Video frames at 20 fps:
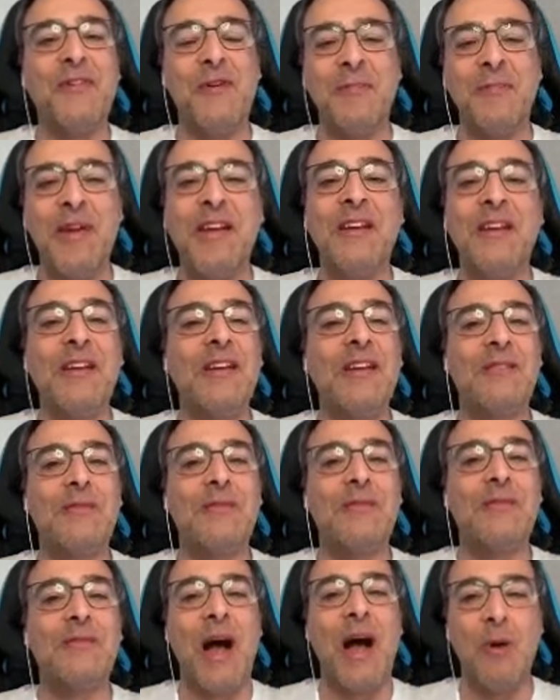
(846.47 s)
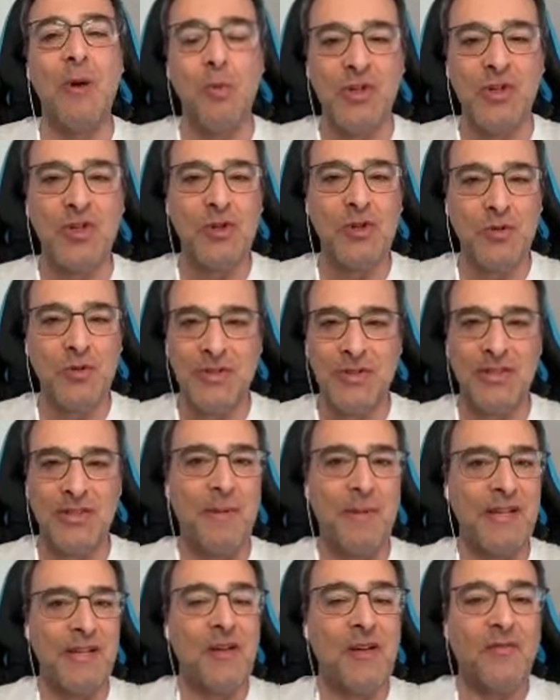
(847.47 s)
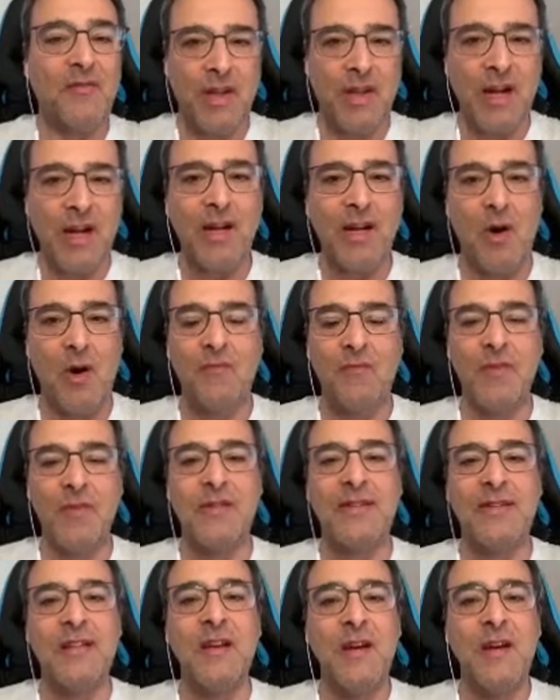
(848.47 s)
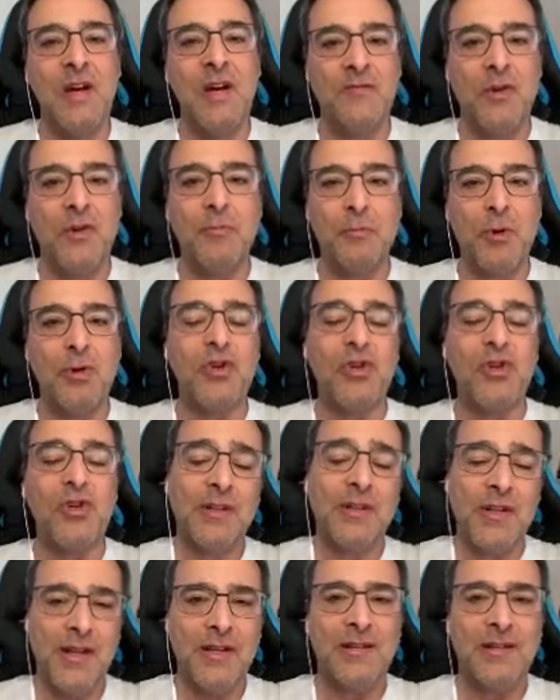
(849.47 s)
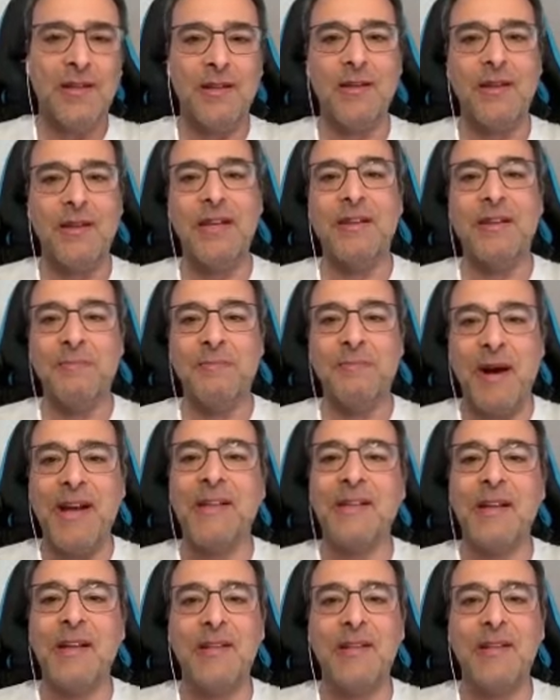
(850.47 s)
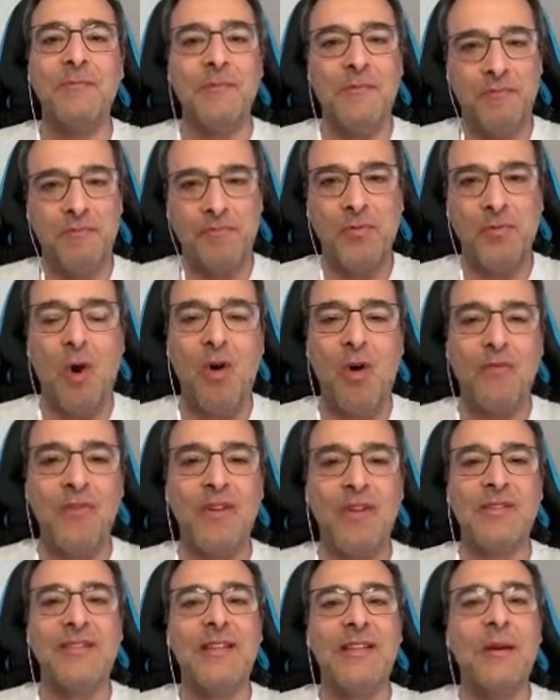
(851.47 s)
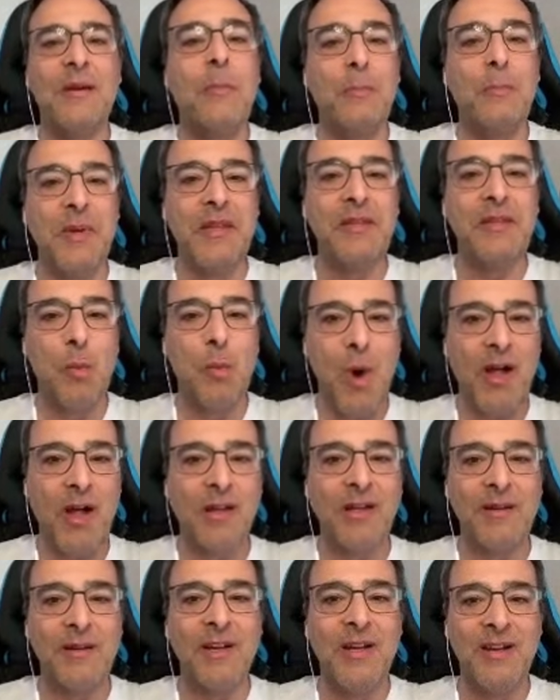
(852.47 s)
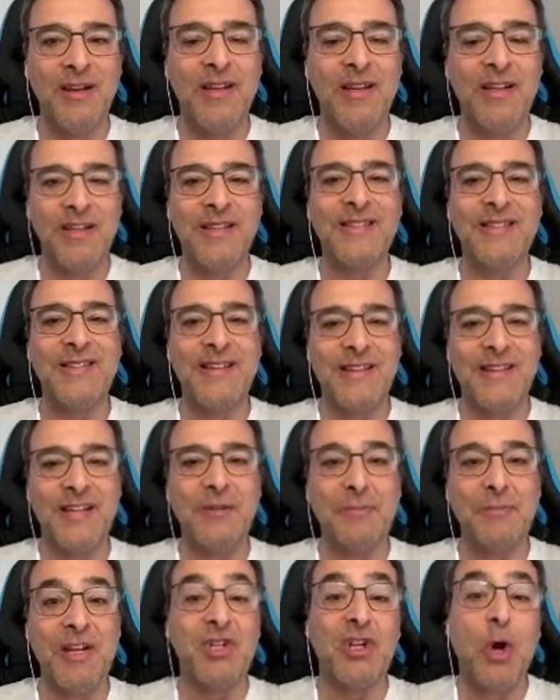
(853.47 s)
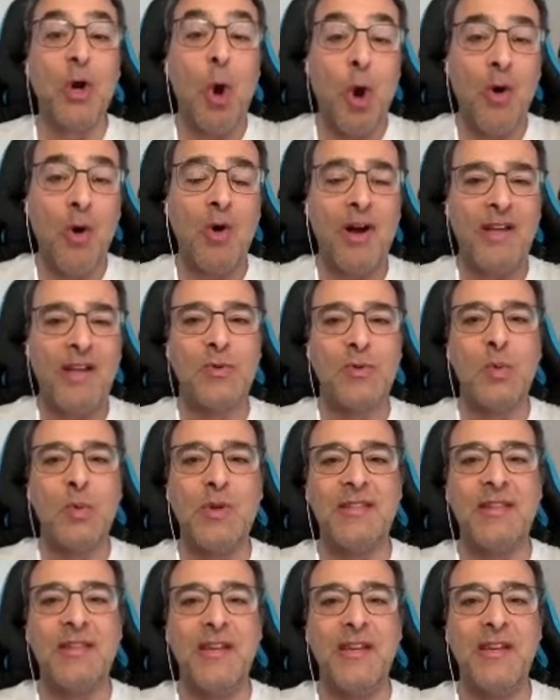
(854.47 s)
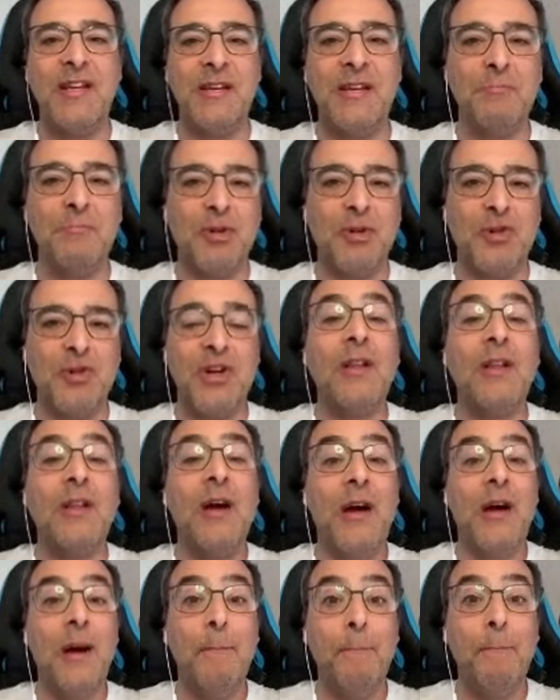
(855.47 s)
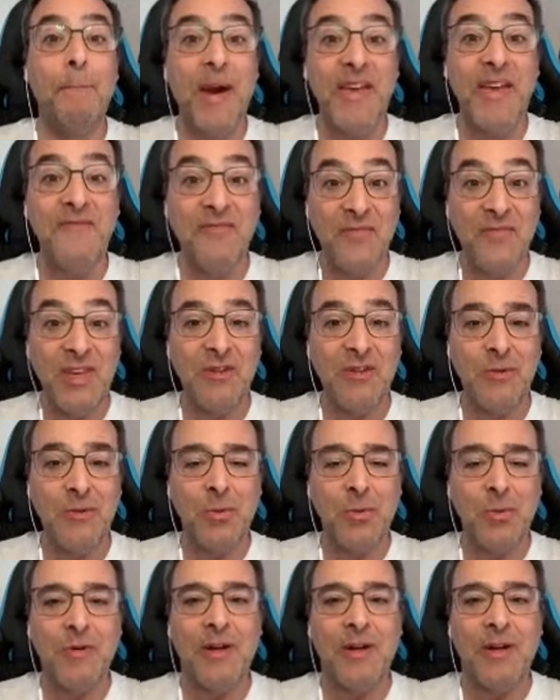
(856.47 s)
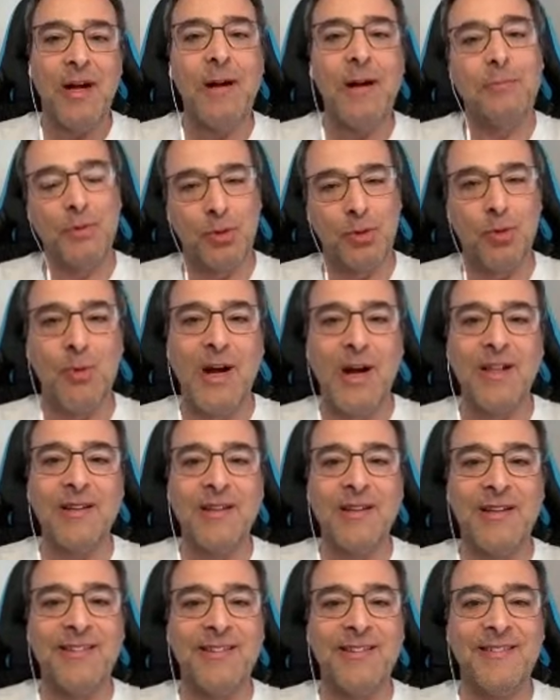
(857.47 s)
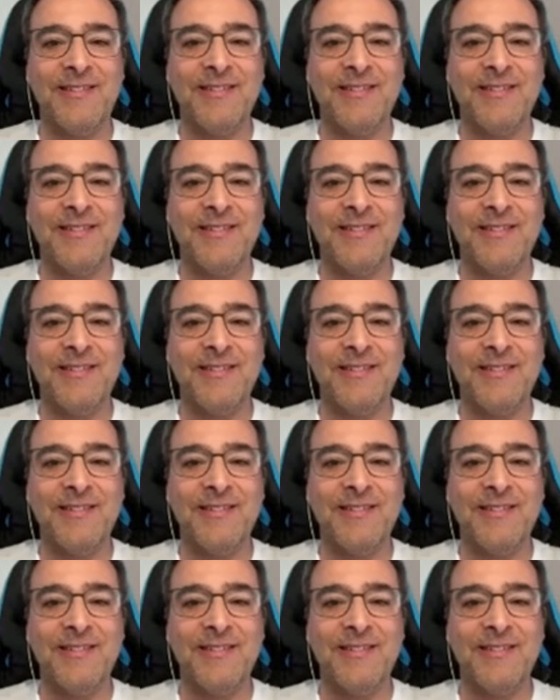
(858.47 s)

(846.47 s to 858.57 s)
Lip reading: For me, I wish you the best of luck, obviously, for Portugal. And in my time, obviously, be the welcome. It is a great pleasure. Or as we say here in Portugal, bem-vindo a Portugal.